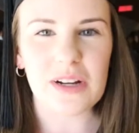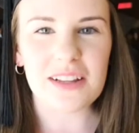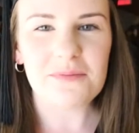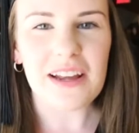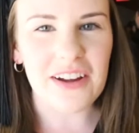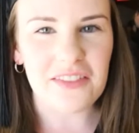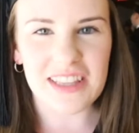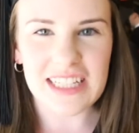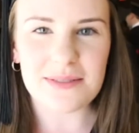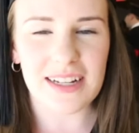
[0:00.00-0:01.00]
One of my
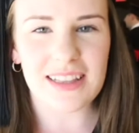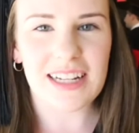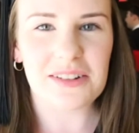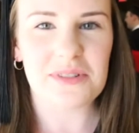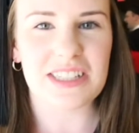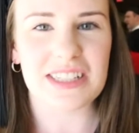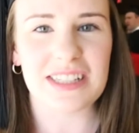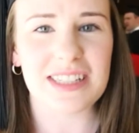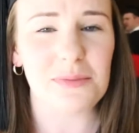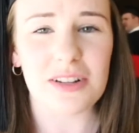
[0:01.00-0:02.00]
favorite things about Glendon was
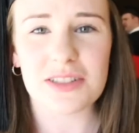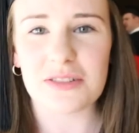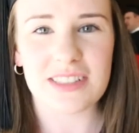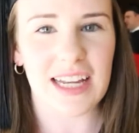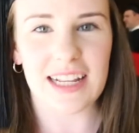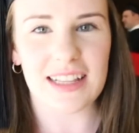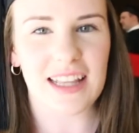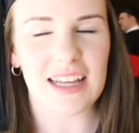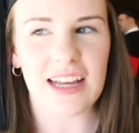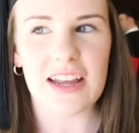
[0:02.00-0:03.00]
just the small school
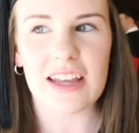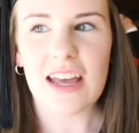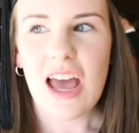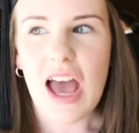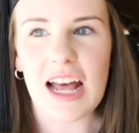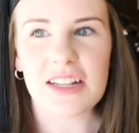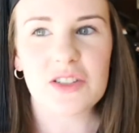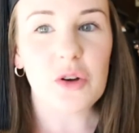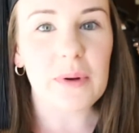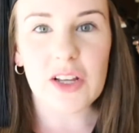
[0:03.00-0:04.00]
setting. Like I had
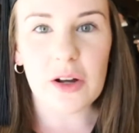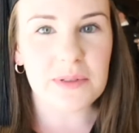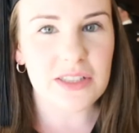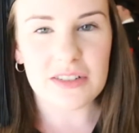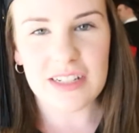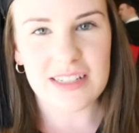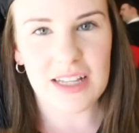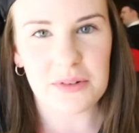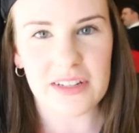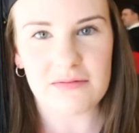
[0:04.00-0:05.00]
so many
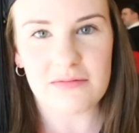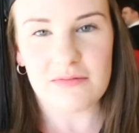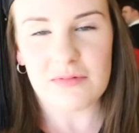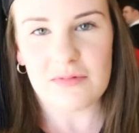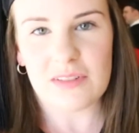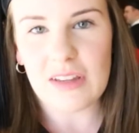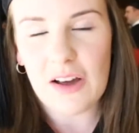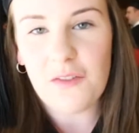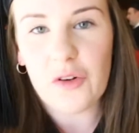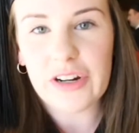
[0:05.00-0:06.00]
opportunities that were
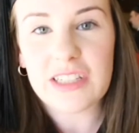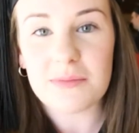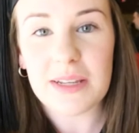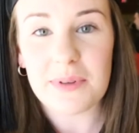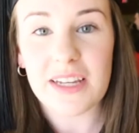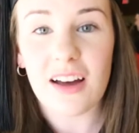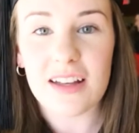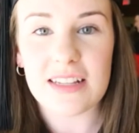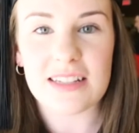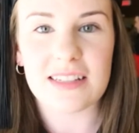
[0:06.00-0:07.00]
afforded to me
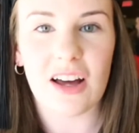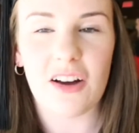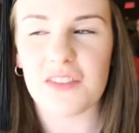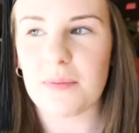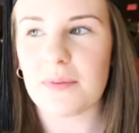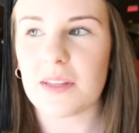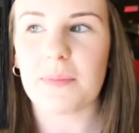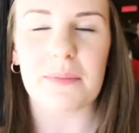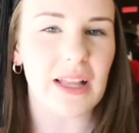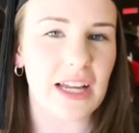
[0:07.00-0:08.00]
because of
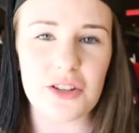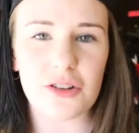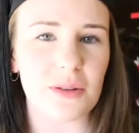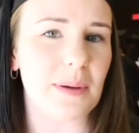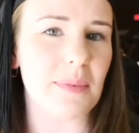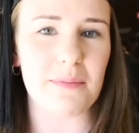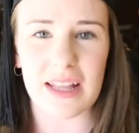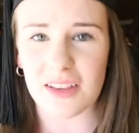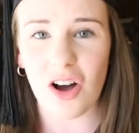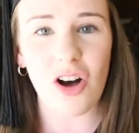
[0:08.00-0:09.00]
the people I knew, the people I
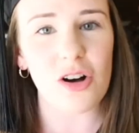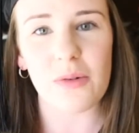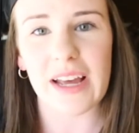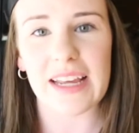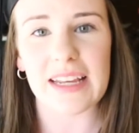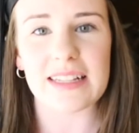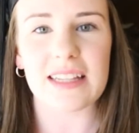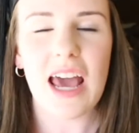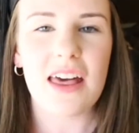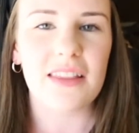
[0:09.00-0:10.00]
met in the hallways,
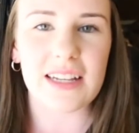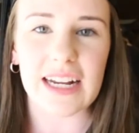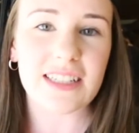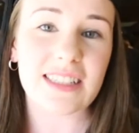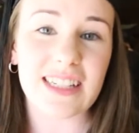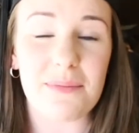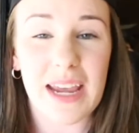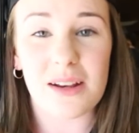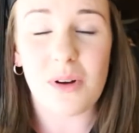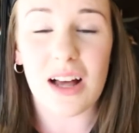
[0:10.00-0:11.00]
the connections I
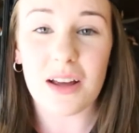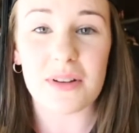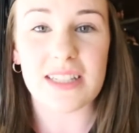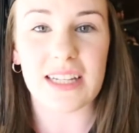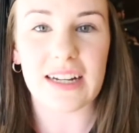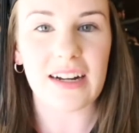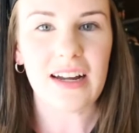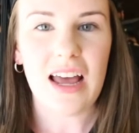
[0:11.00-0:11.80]
made while I was here.